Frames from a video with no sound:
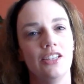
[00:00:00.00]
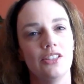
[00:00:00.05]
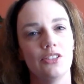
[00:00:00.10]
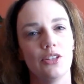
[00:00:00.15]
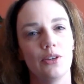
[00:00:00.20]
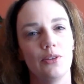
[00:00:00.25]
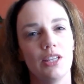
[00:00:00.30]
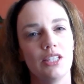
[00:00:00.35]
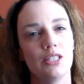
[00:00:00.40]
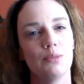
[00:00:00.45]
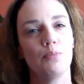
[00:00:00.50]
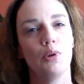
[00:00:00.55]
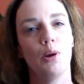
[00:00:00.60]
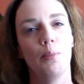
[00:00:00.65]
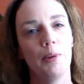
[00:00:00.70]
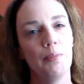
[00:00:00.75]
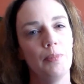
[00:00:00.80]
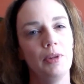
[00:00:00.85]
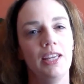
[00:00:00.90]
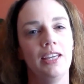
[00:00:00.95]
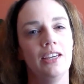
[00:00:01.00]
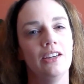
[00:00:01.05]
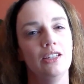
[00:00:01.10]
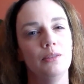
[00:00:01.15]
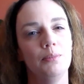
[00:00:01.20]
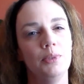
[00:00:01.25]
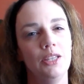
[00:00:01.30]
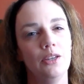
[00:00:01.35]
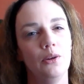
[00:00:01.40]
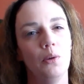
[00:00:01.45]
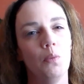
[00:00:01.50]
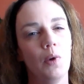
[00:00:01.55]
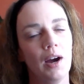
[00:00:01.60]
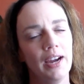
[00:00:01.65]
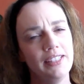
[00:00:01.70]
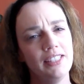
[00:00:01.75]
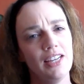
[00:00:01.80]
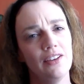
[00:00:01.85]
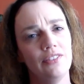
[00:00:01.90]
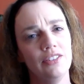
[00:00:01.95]
So there's probably going to be a
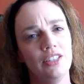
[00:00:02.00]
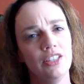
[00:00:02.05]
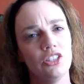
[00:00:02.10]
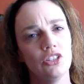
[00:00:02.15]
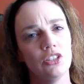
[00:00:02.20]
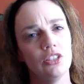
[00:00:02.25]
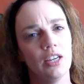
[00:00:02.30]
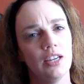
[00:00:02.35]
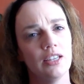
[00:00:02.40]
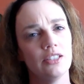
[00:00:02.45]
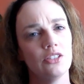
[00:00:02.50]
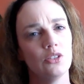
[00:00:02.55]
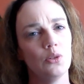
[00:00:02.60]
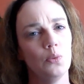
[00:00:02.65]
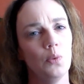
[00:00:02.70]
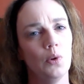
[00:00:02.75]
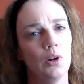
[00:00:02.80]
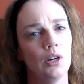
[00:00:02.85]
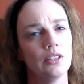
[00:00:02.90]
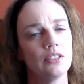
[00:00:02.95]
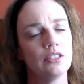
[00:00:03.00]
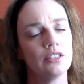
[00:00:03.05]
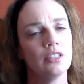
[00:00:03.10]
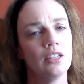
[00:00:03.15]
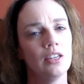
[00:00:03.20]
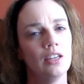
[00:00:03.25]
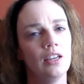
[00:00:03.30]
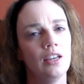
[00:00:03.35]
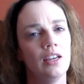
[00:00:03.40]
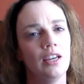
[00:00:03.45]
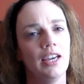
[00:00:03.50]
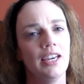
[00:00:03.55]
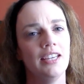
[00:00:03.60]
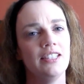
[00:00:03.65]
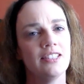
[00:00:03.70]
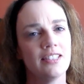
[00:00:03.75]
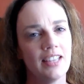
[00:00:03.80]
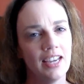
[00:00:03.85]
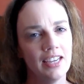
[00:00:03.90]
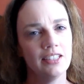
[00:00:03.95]
wide definition as to what a
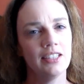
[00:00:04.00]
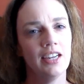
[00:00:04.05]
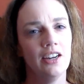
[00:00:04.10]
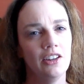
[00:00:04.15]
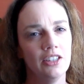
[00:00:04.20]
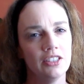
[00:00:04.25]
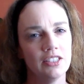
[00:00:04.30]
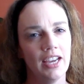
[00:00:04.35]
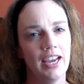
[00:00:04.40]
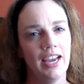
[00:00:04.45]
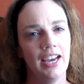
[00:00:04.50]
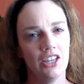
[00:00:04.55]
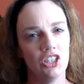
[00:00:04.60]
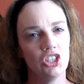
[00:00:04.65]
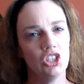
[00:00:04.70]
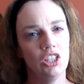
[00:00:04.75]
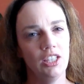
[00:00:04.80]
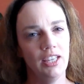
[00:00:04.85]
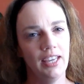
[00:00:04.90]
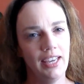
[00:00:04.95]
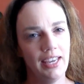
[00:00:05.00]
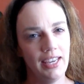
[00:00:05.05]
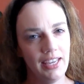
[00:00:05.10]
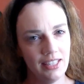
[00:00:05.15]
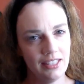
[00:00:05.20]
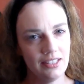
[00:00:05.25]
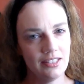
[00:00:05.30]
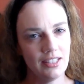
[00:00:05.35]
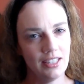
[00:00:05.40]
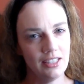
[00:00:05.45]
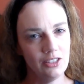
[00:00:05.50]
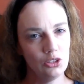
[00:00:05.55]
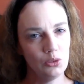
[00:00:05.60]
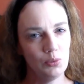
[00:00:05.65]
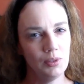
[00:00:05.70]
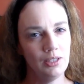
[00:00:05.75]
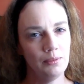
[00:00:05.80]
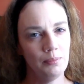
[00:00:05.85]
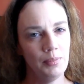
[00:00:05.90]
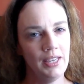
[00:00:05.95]
side character actually is in
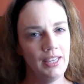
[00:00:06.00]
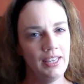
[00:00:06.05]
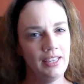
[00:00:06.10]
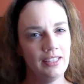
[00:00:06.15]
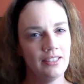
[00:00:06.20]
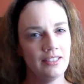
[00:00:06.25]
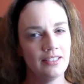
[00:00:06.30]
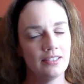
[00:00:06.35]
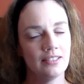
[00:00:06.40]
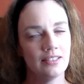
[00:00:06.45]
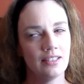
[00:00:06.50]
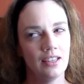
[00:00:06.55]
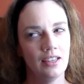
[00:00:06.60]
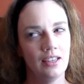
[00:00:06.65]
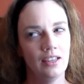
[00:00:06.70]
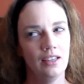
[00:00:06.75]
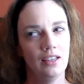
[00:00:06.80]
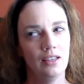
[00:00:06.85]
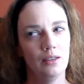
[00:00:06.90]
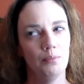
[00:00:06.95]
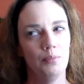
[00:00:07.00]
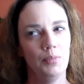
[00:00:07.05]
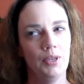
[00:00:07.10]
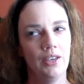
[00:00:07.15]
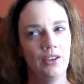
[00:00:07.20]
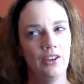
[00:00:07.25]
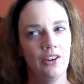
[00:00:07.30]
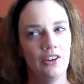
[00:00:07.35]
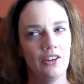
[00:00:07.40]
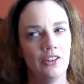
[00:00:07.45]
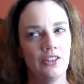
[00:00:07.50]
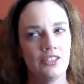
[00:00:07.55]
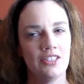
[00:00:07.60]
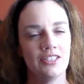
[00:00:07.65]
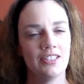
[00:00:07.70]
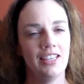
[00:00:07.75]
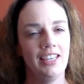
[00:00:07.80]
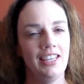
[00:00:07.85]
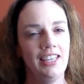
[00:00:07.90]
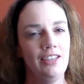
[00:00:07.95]
Twin Peaks,
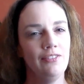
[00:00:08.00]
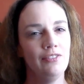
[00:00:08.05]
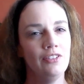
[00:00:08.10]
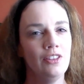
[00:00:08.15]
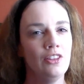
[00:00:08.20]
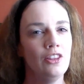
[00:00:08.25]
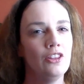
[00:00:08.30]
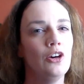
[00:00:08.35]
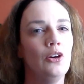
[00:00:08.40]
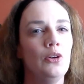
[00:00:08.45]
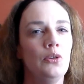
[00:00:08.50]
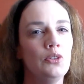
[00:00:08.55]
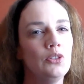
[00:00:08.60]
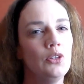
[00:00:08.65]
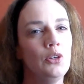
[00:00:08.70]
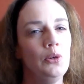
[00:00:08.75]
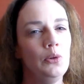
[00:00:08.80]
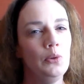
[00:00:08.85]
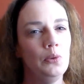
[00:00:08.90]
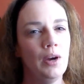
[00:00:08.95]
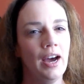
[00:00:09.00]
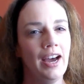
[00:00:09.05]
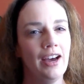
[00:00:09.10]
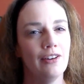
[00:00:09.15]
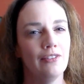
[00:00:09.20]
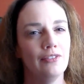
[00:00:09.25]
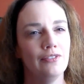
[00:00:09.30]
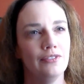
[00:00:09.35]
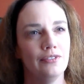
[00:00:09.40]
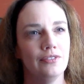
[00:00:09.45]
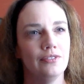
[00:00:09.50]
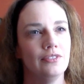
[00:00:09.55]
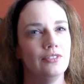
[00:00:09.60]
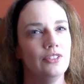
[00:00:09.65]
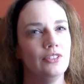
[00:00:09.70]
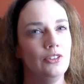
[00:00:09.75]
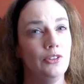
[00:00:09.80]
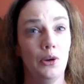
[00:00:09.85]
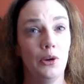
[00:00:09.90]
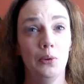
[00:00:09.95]
because even those who have
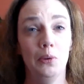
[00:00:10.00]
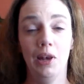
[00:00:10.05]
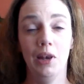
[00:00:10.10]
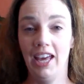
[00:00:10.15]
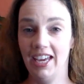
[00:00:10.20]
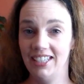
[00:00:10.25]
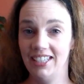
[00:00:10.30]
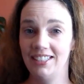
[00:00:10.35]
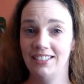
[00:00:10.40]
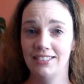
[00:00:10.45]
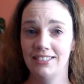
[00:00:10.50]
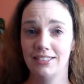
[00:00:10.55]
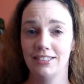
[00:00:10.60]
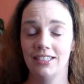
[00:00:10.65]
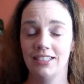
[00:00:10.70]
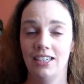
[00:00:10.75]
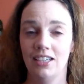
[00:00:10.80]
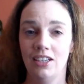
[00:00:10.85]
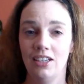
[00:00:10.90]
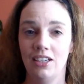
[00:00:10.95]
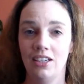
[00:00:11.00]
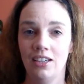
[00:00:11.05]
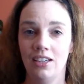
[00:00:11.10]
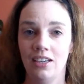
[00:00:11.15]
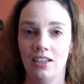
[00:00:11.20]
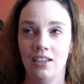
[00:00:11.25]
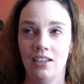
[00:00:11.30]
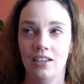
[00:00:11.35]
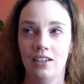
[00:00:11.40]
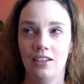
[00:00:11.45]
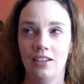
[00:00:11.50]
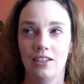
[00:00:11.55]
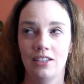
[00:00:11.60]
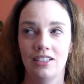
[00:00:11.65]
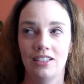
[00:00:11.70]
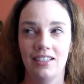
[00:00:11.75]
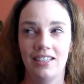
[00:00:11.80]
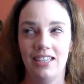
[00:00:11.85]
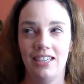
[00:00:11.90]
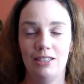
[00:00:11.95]
no lines
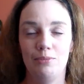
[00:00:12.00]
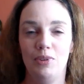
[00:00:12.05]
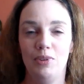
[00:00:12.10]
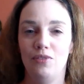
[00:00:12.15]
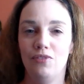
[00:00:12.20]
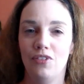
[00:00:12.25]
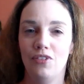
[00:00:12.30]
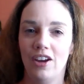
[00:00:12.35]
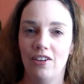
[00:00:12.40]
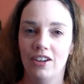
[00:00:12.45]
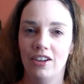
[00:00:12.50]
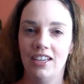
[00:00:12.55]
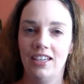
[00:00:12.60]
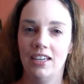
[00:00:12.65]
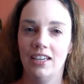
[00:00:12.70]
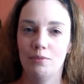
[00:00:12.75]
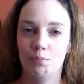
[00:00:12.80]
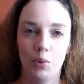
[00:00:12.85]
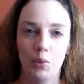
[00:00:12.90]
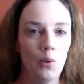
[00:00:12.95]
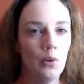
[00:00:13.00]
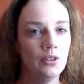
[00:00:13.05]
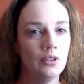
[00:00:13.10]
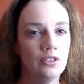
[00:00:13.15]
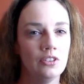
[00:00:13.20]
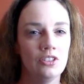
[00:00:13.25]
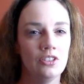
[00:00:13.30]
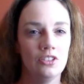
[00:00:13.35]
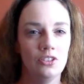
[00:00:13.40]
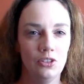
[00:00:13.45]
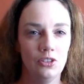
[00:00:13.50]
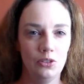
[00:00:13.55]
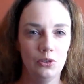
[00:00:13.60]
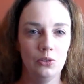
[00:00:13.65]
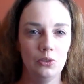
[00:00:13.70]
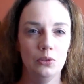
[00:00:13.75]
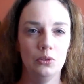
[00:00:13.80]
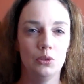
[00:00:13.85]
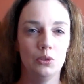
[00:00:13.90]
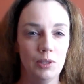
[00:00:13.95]
can be very important
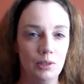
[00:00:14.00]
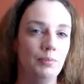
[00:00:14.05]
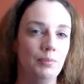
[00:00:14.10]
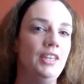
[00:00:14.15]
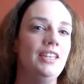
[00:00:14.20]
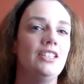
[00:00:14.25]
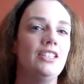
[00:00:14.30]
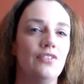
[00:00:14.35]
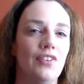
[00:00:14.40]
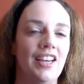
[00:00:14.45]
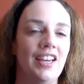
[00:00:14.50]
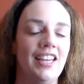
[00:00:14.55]
to Twin Peaks